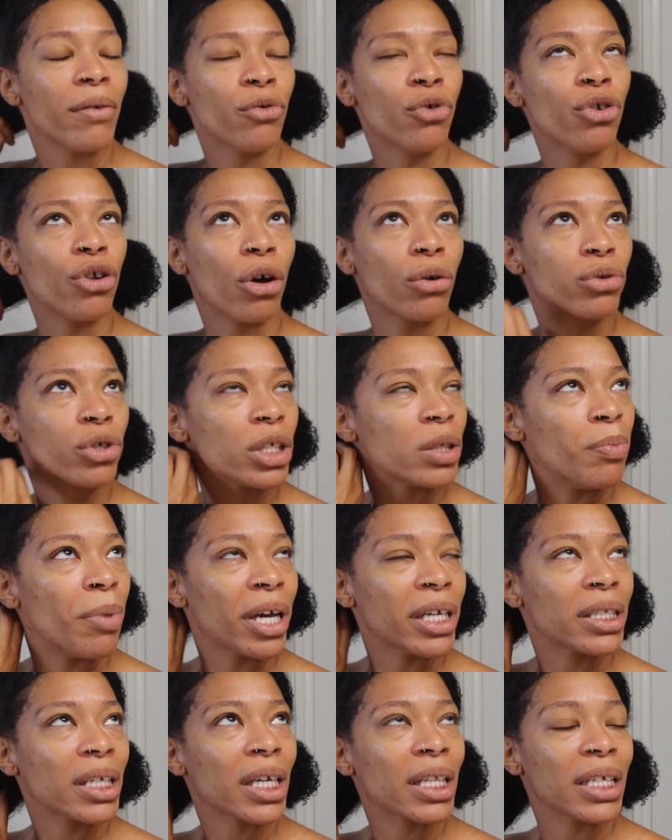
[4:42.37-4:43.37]
you know, just
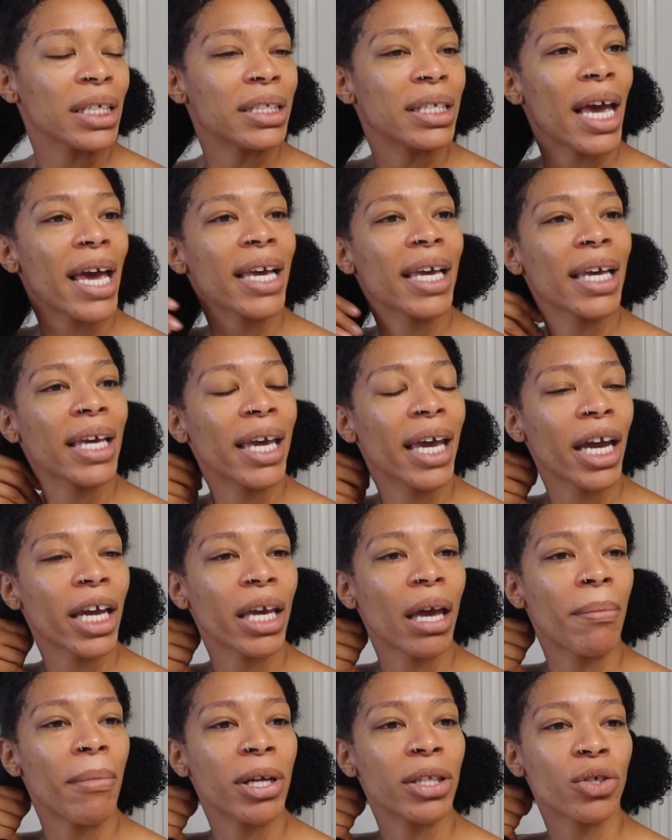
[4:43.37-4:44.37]
basically taking care
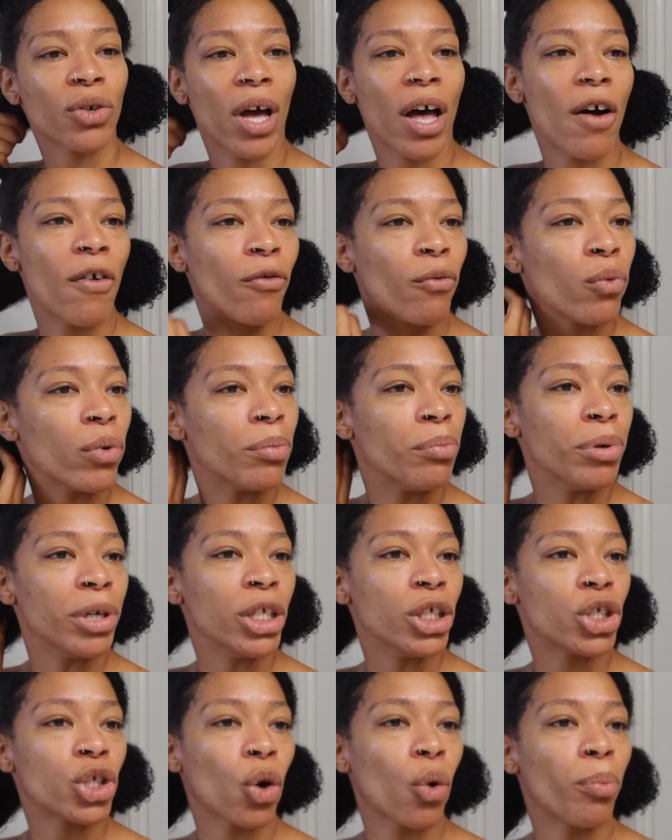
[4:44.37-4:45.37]
of your mental health would
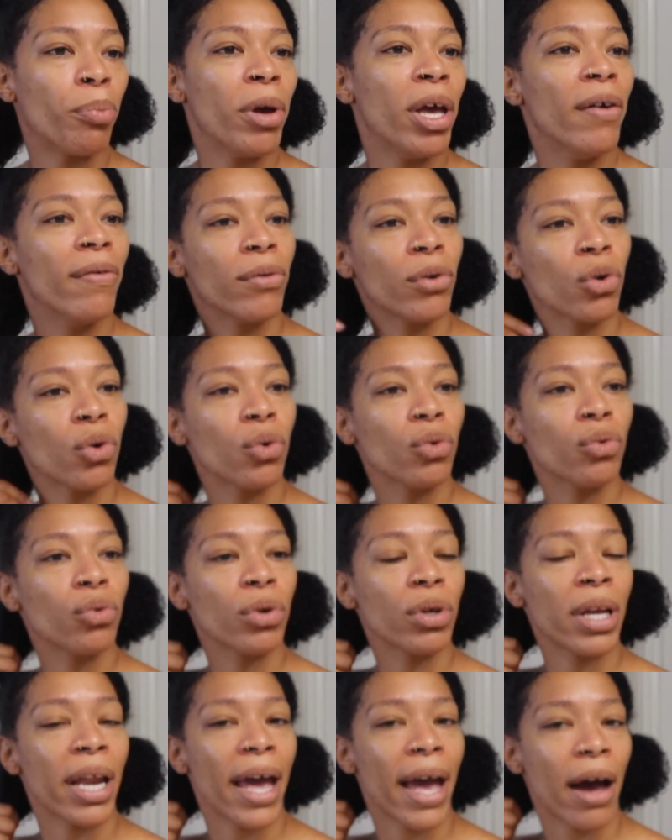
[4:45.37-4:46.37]
be so pivotal
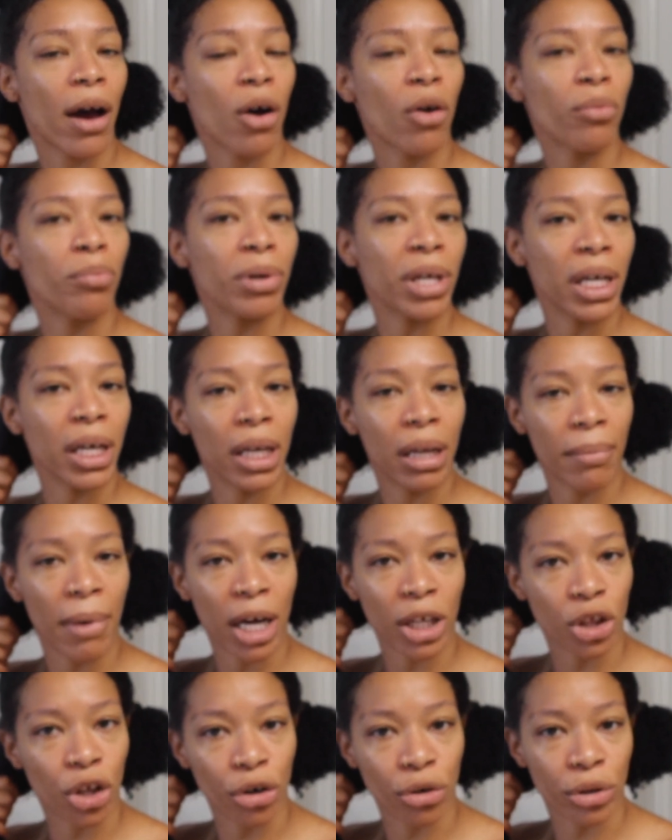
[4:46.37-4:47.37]
now being in
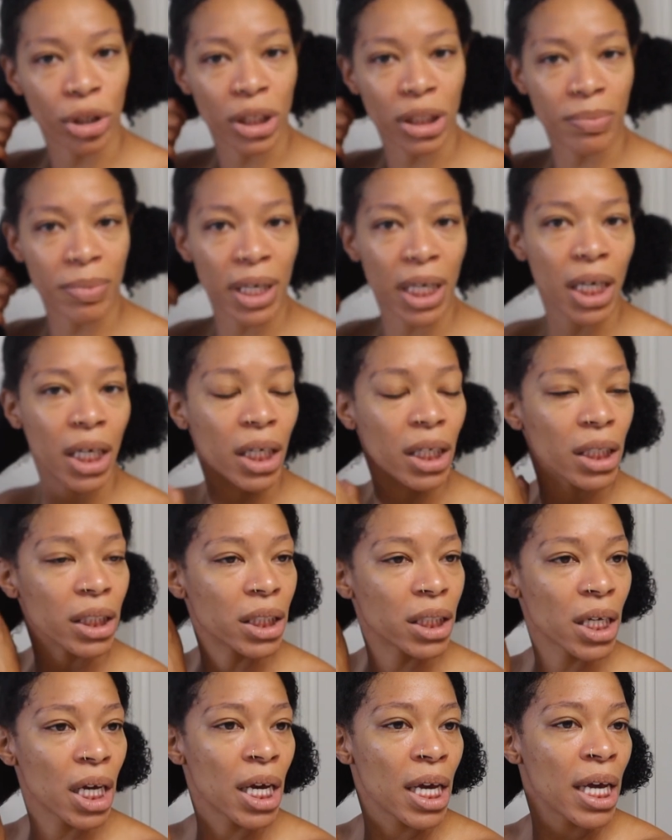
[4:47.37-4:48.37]
my 30s,
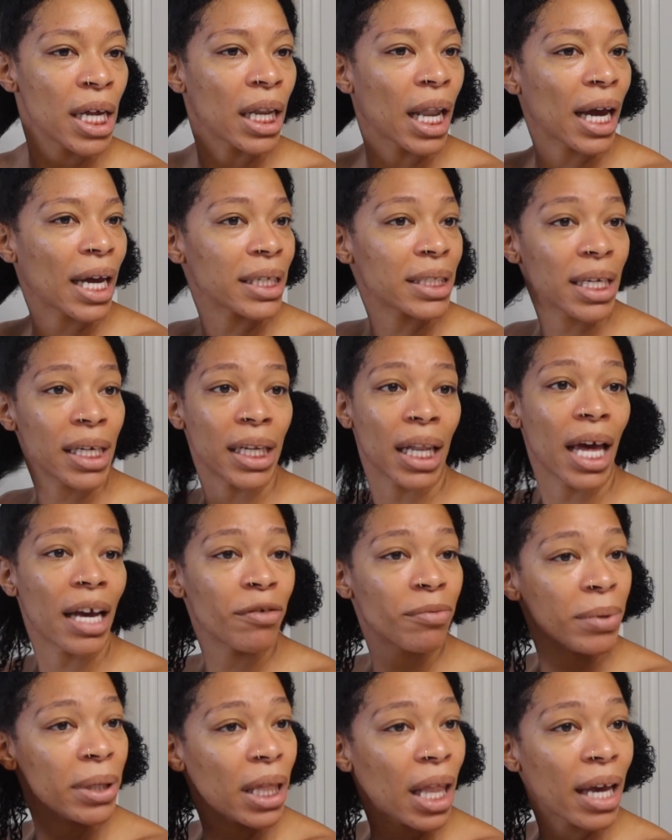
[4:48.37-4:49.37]
because like I said,
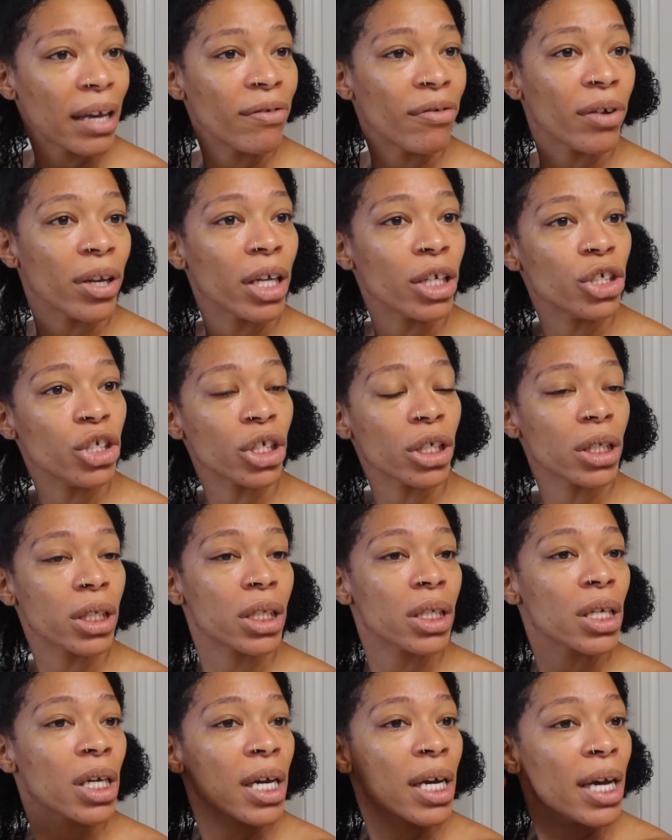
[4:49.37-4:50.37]
life be life and it
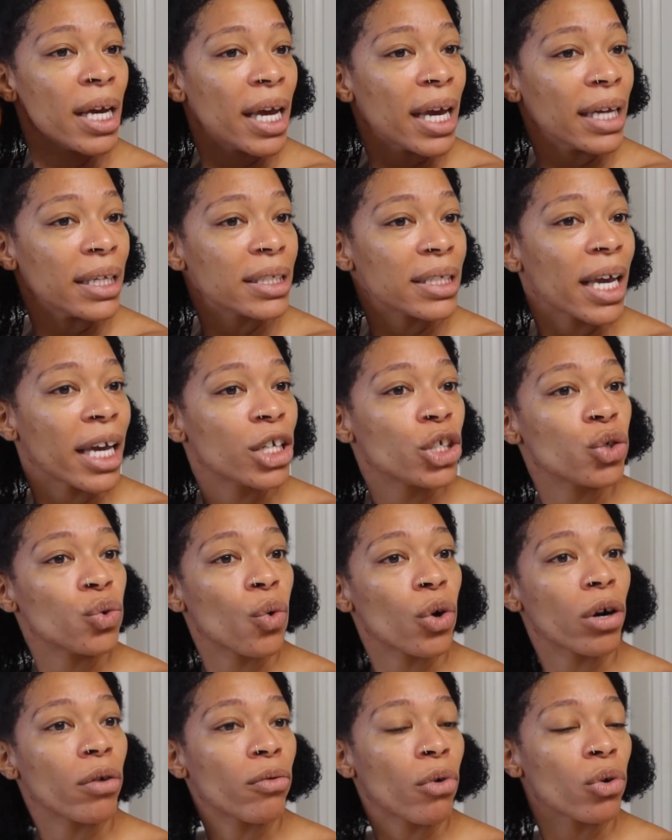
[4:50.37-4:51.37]
just, it takes
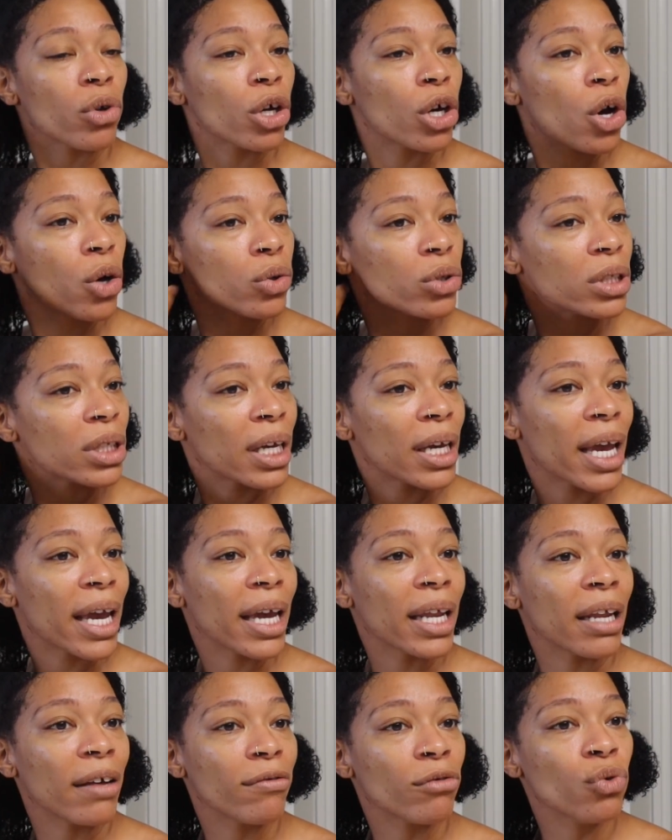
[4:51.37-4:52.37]
you on a roller coaster,
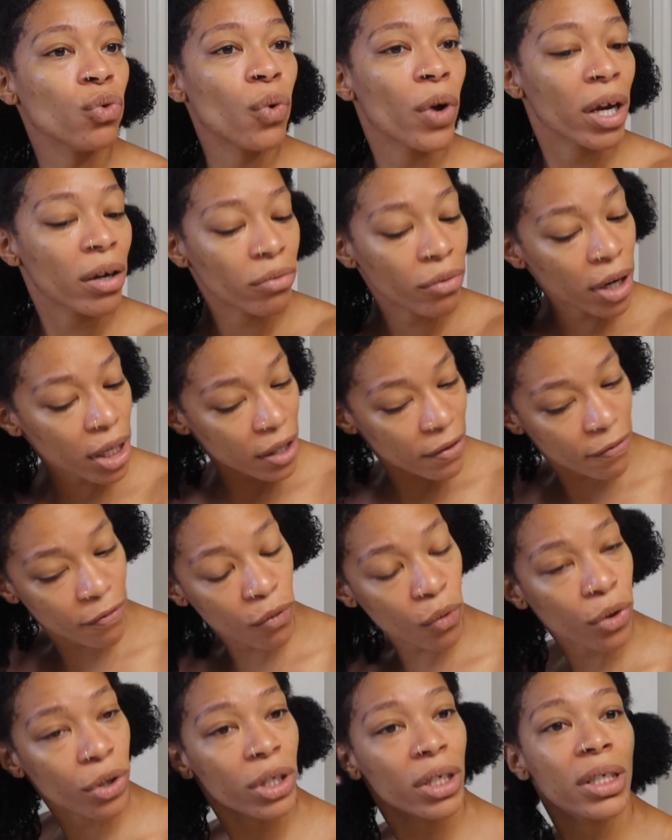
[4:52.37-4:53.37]
and if you ain't ready
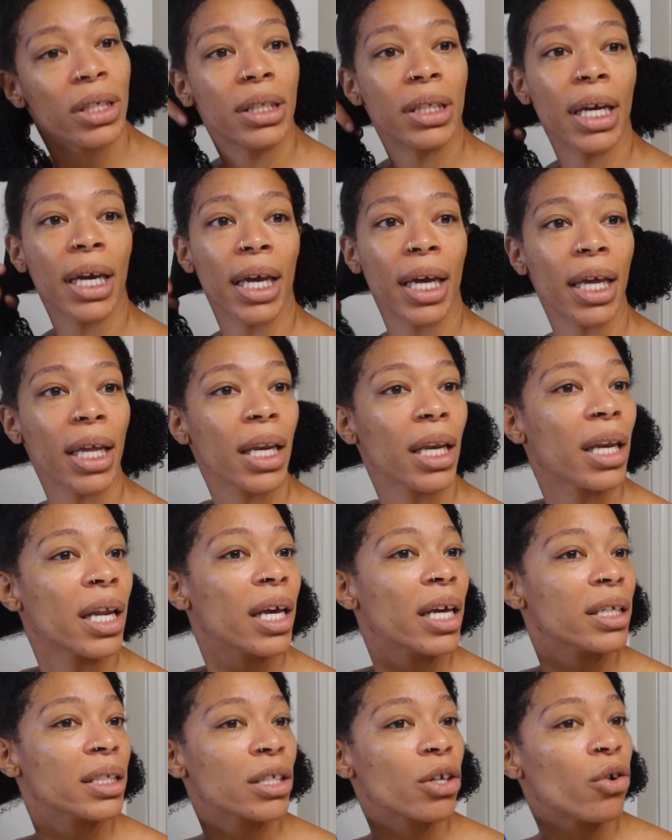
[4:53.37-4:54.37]
for it, then
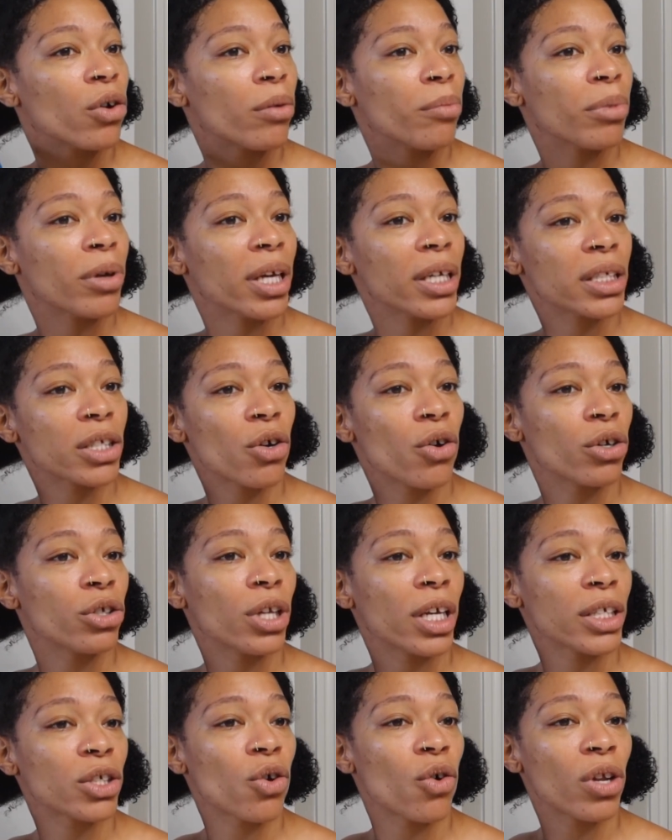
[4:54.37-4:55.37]
it's gonna
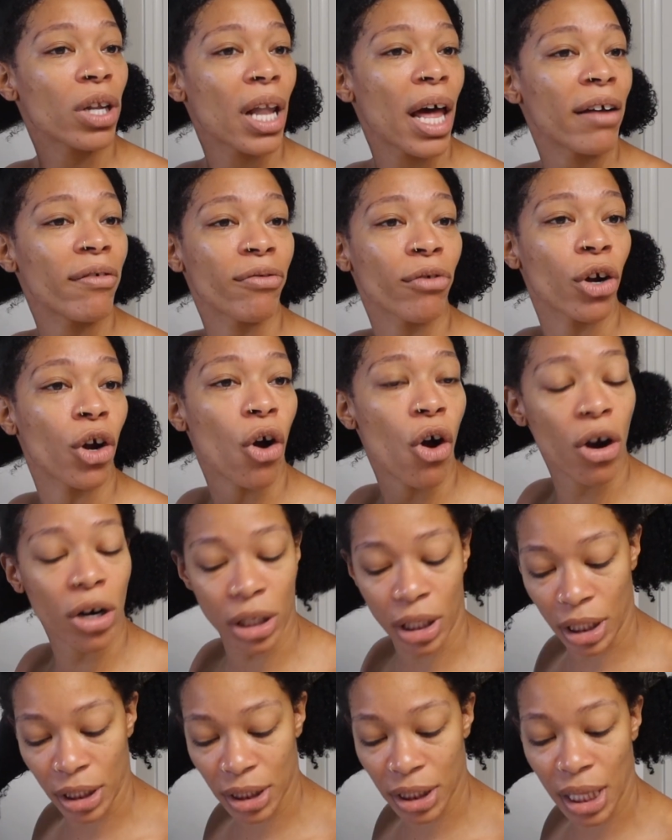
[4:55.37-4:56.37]
life
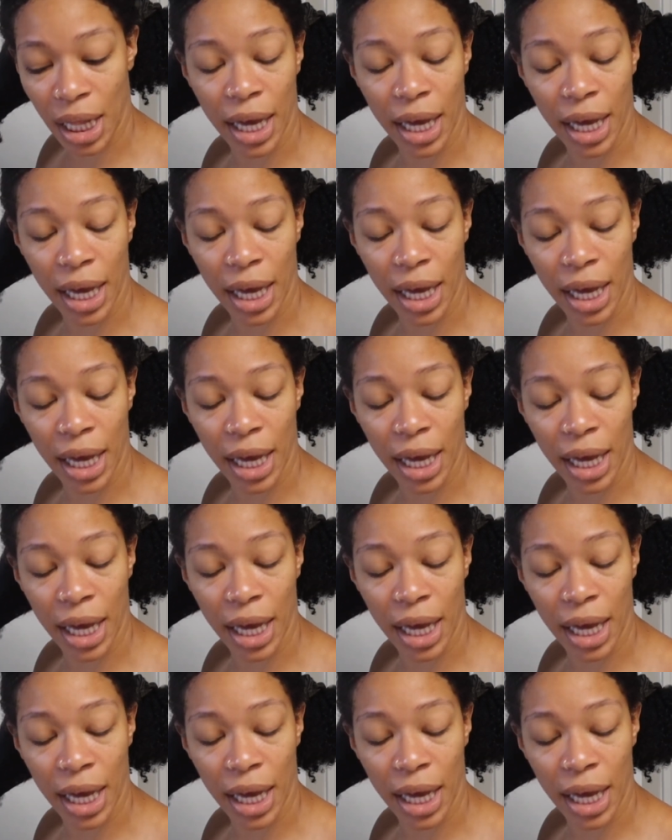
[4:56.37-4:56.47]
regardless.